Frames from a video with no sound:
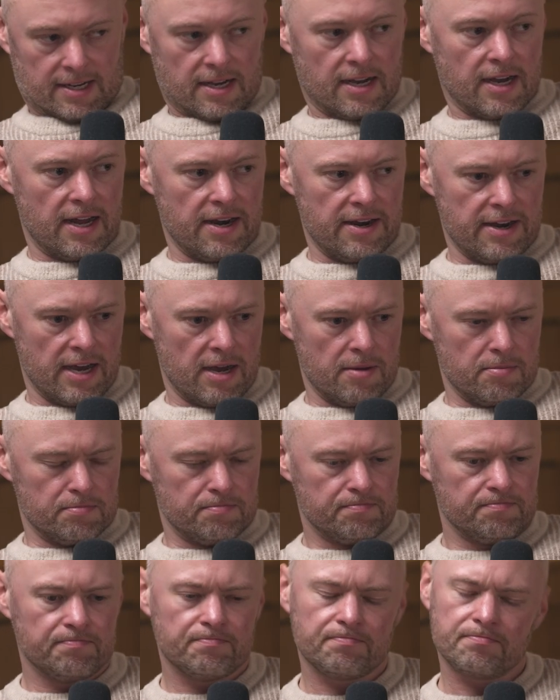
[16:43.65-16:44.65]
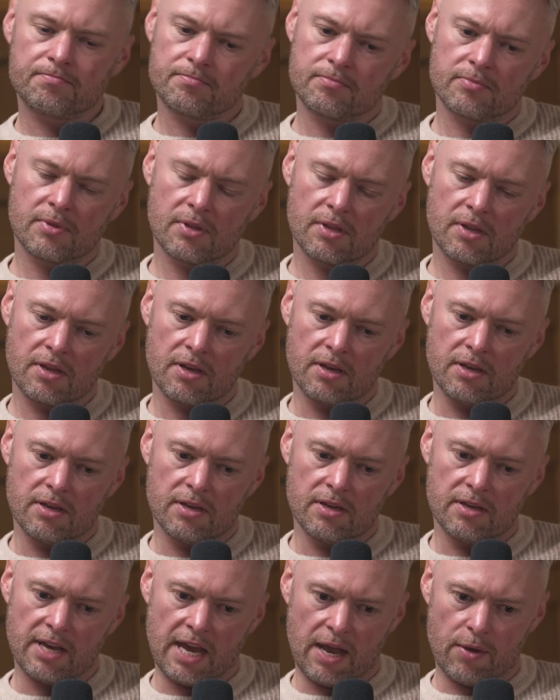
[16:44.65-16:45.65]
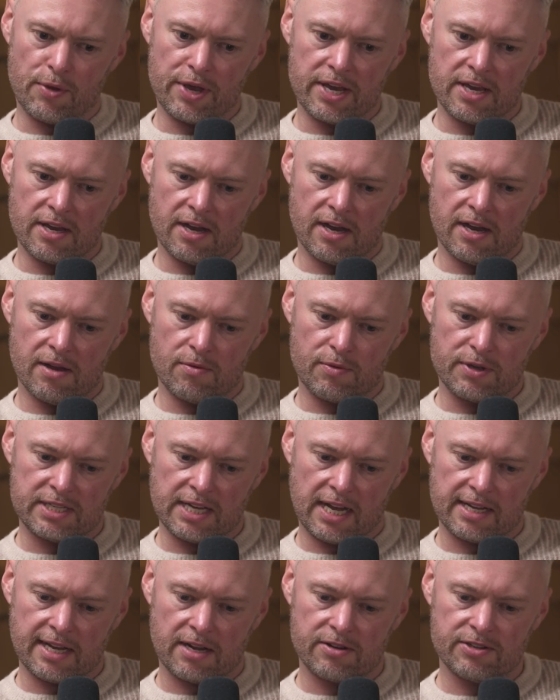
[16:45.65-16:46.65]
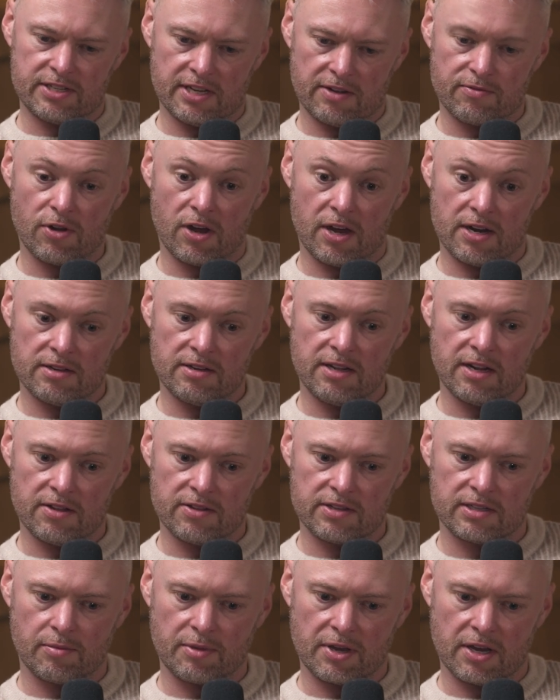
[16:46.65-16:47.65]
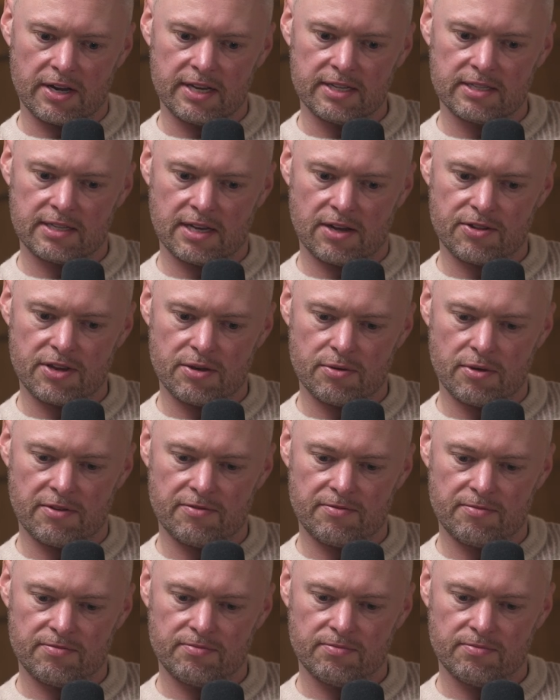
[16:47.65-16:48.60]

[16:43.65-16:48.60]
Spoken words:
And we sat down and she said, right, there's something I need to tell you.